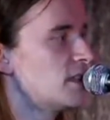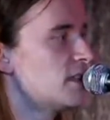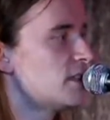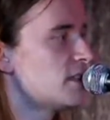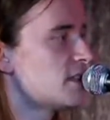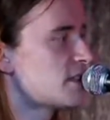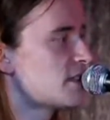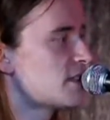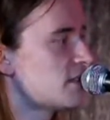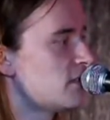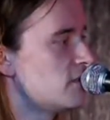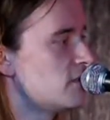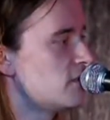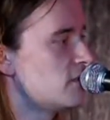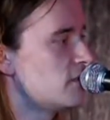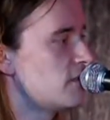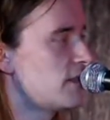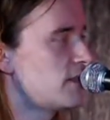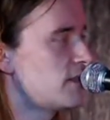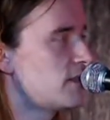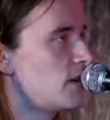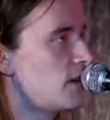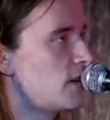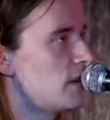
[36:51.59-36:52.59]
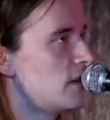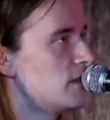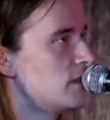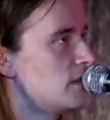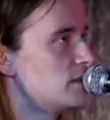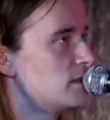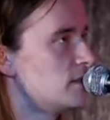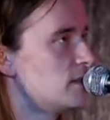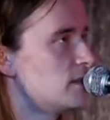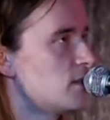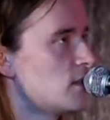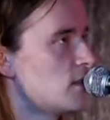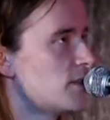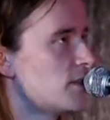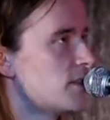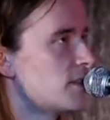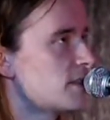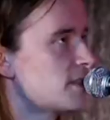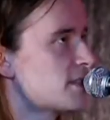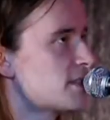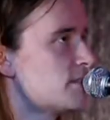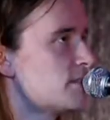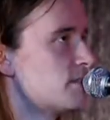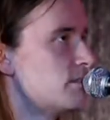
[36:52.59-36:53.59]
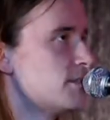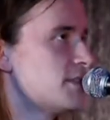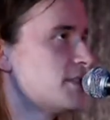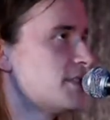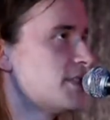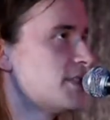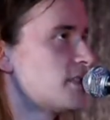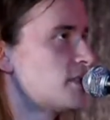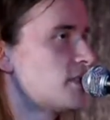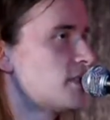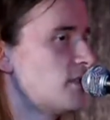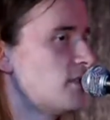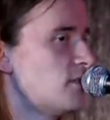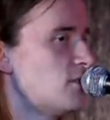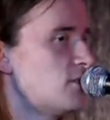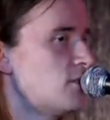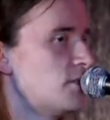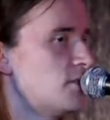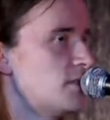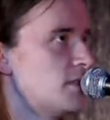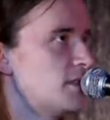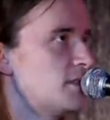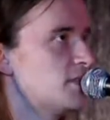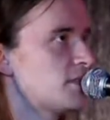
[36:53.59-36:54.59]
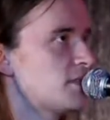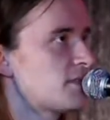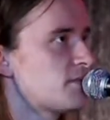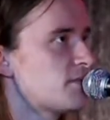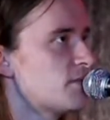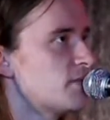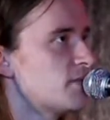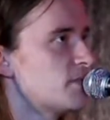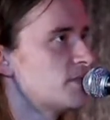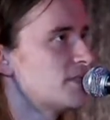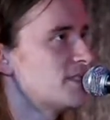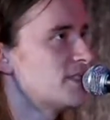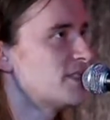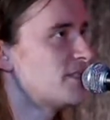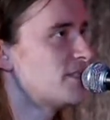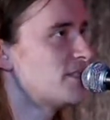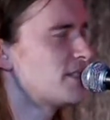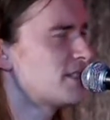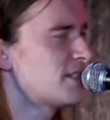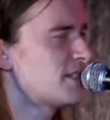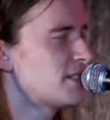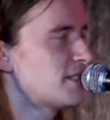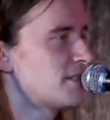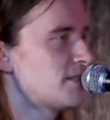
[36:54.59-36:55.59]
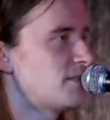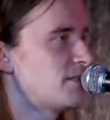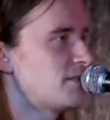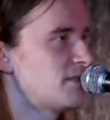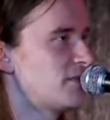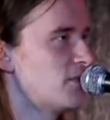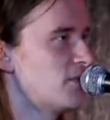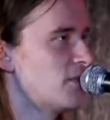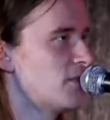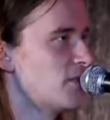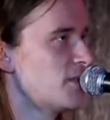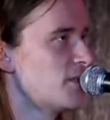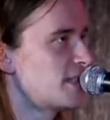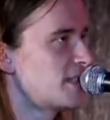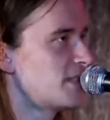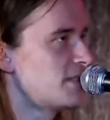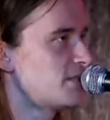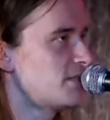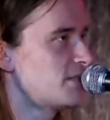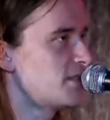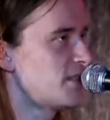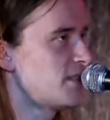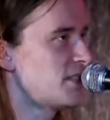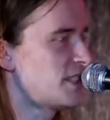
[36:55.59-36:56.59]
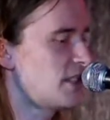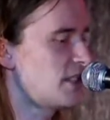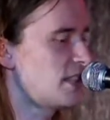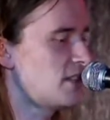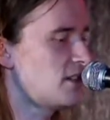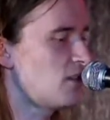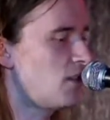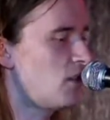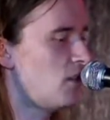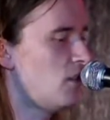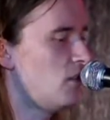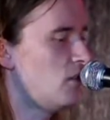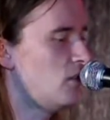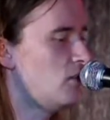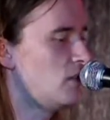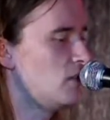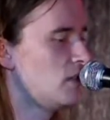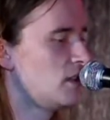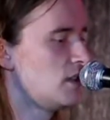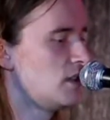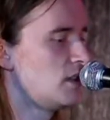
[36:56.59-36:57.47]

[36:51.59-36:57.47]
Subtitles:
And so I thought learning some music theory would be useful, because before this it was just like all